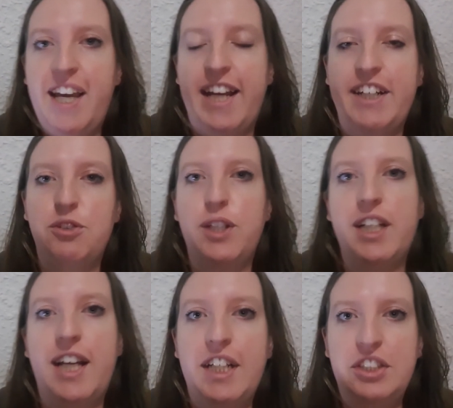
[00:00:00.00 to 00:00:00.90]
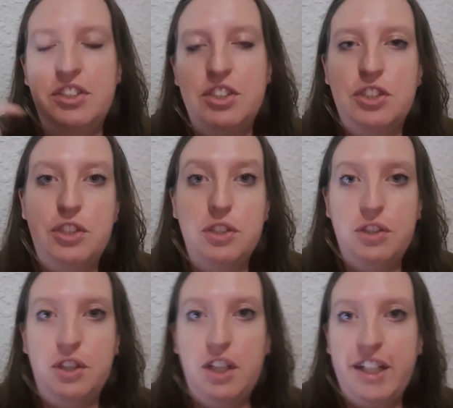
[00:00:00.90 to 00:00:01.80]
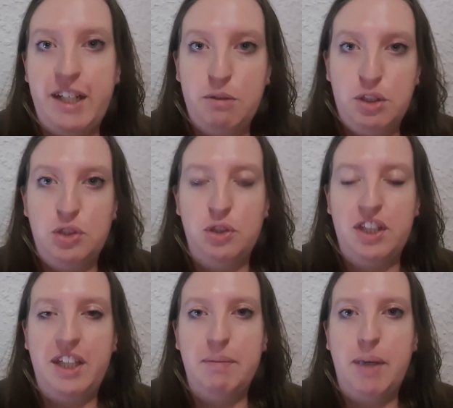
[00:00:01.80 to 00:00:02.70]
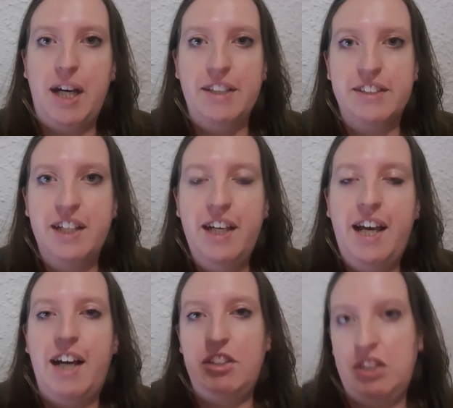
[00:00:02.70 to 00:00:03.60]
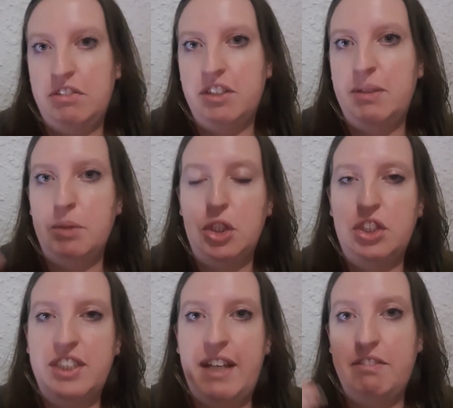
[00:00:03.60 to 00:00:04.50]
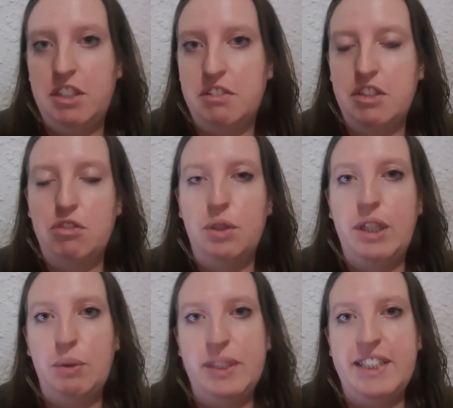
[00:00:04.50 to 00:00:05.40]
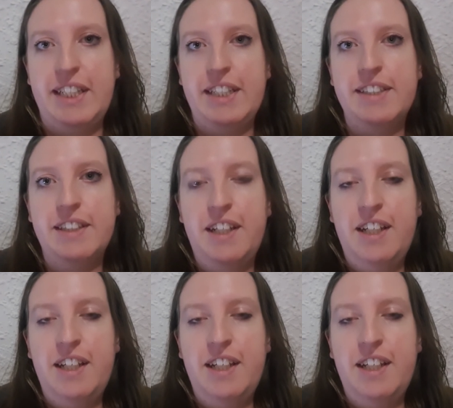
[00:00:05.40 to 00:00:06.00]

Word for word: And I realized, so earlier I was talking about how different emotions have different frequencies.